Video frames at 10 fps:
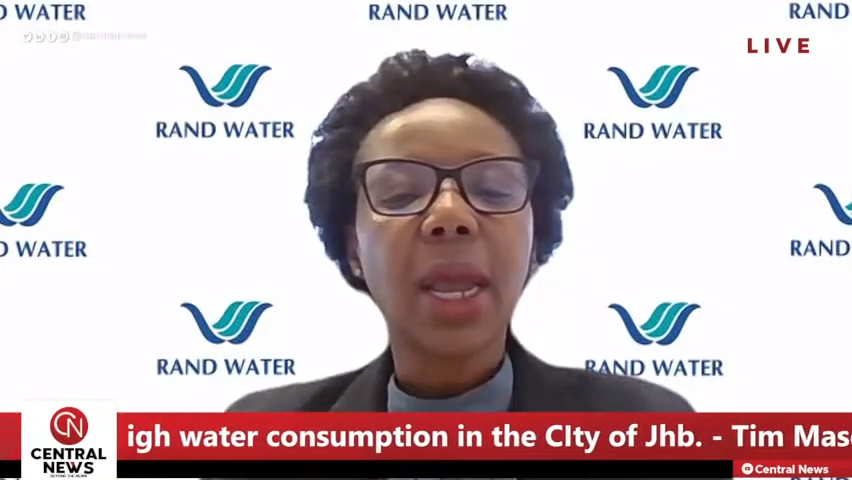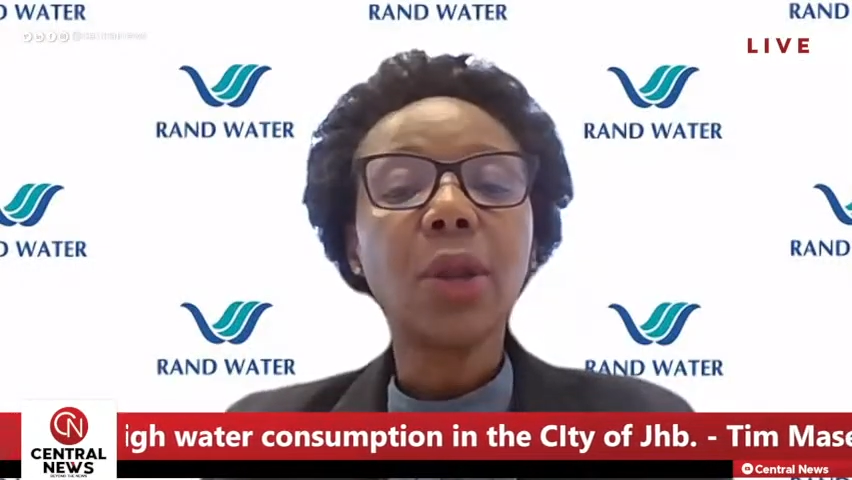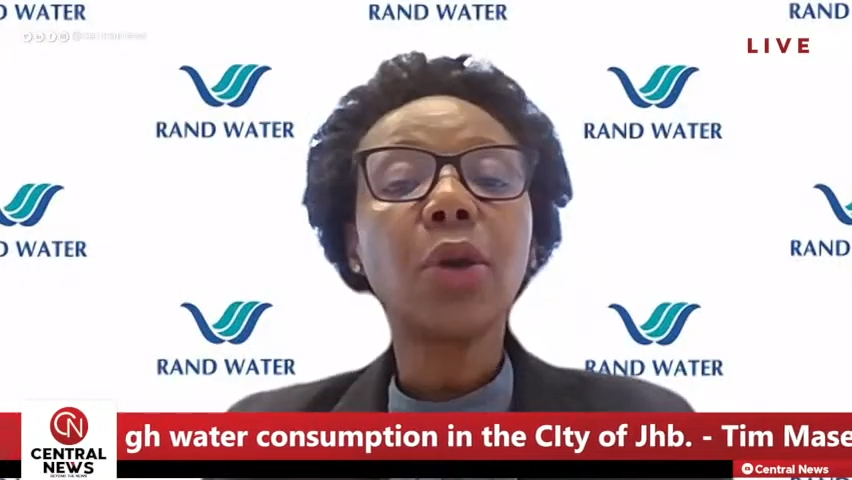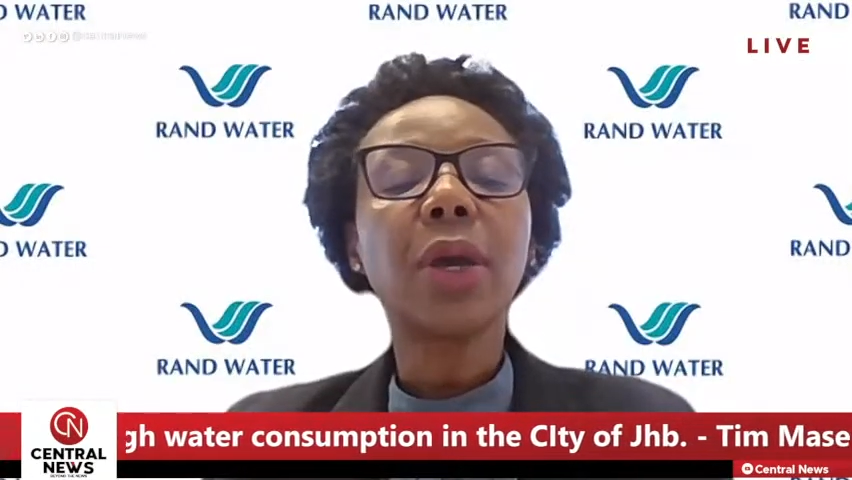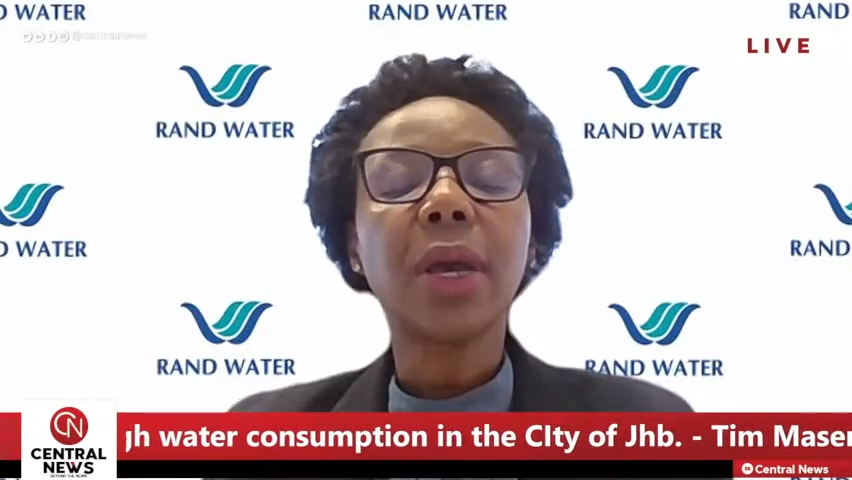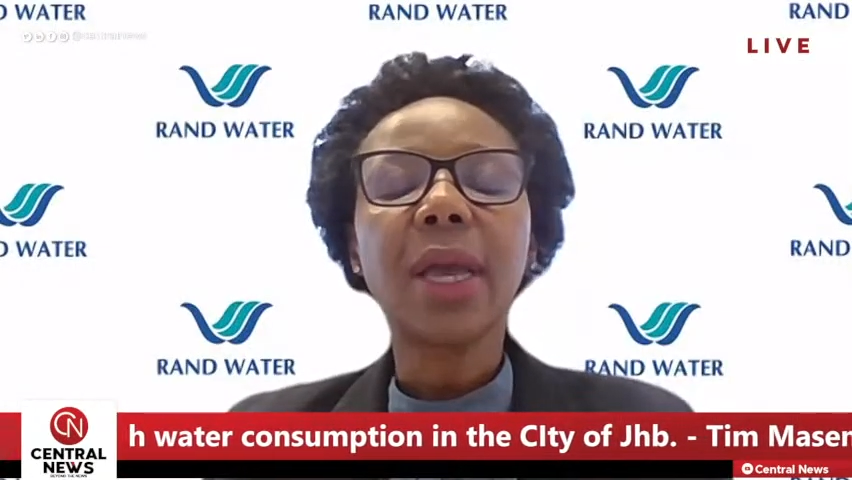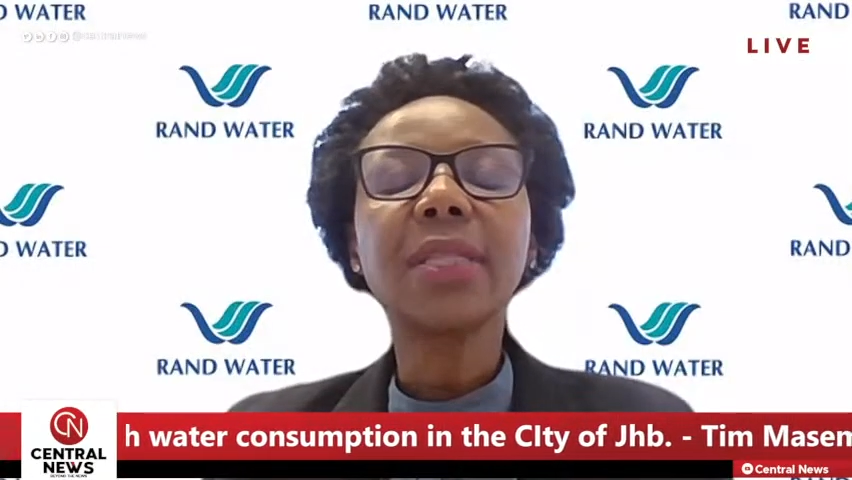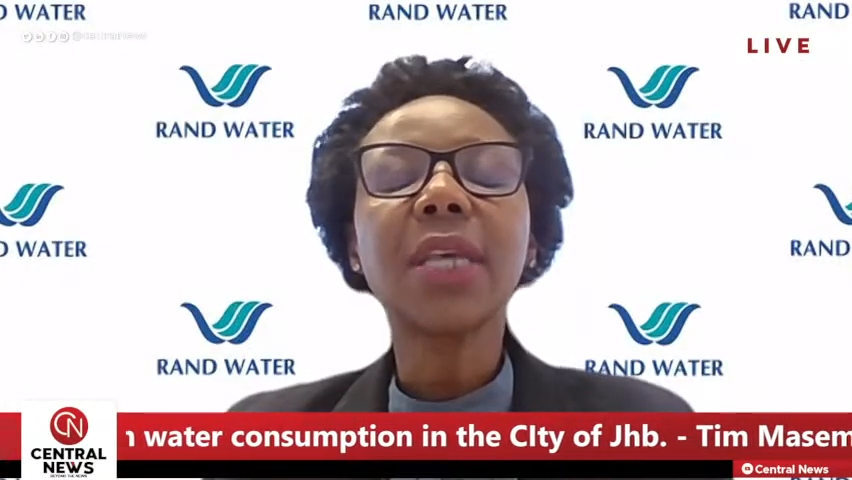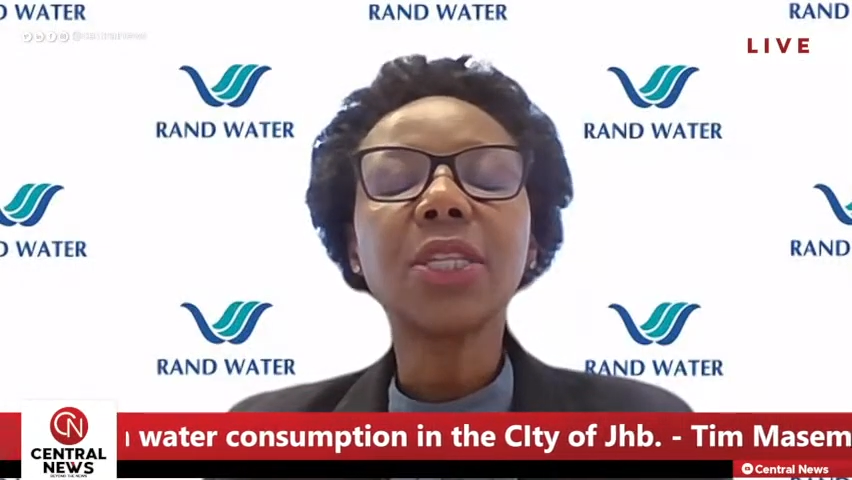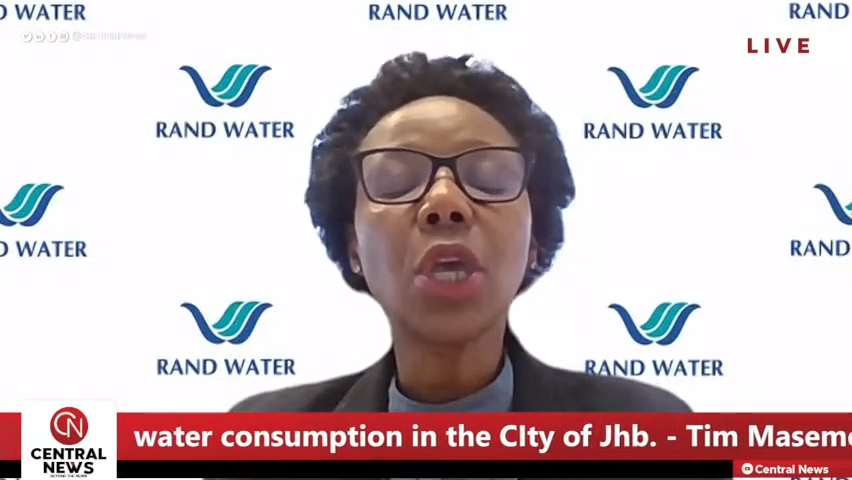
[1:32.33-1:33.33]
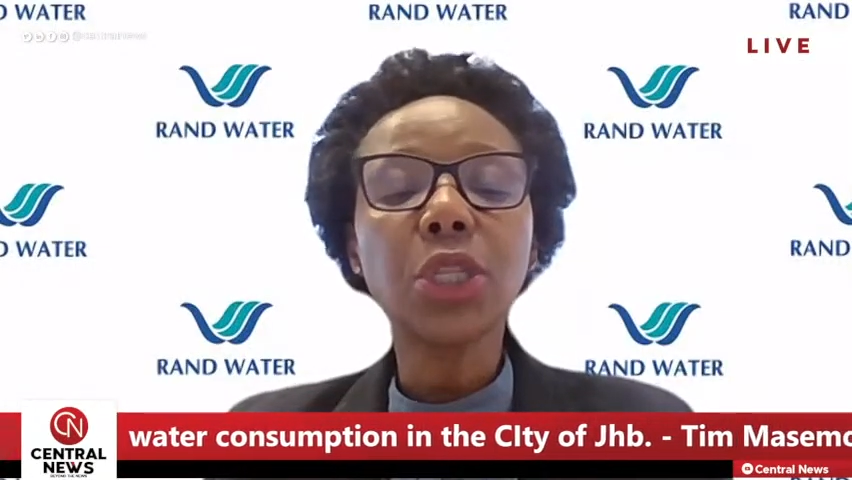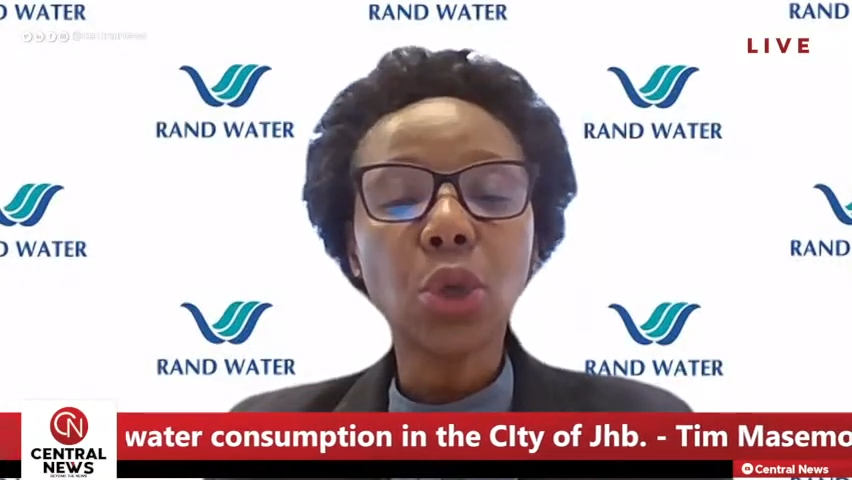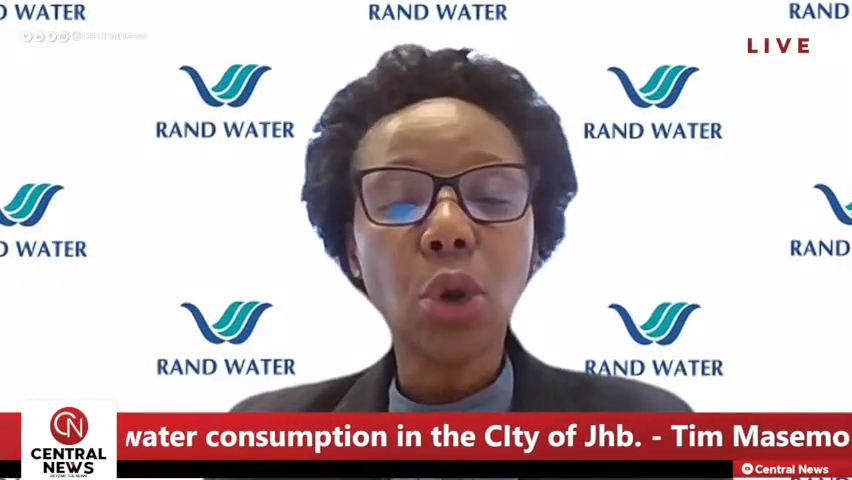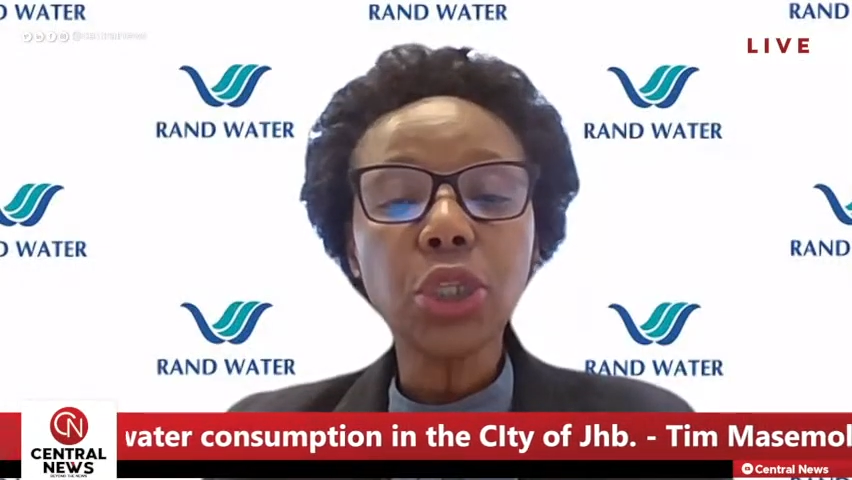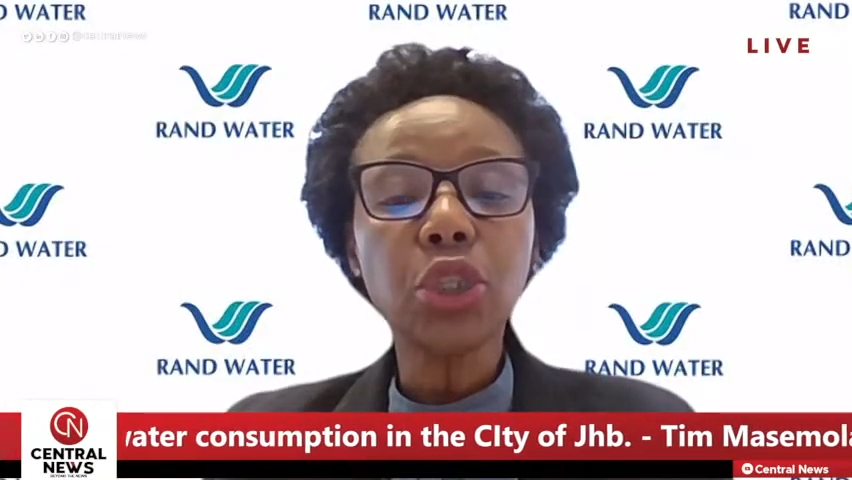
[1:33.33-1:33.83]
Look, it's
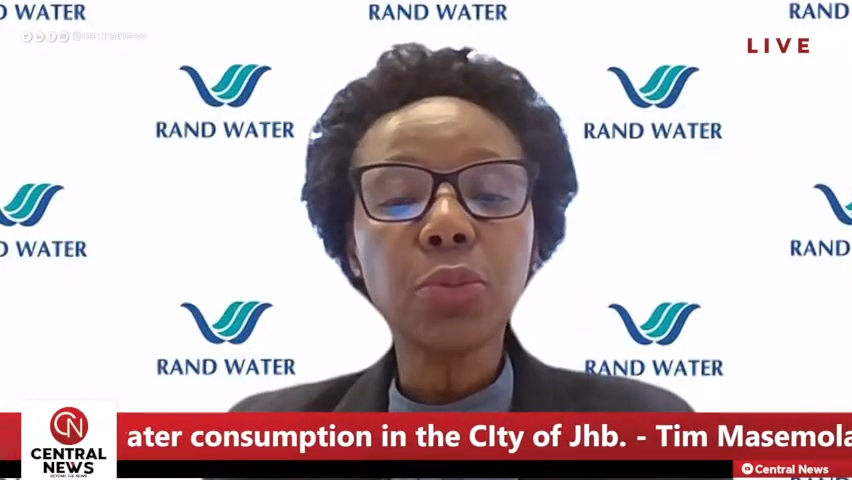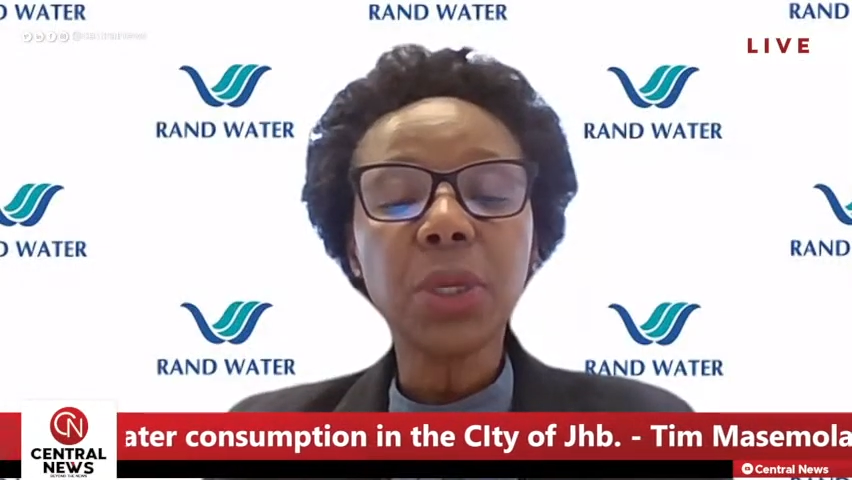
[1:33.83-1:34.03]
good to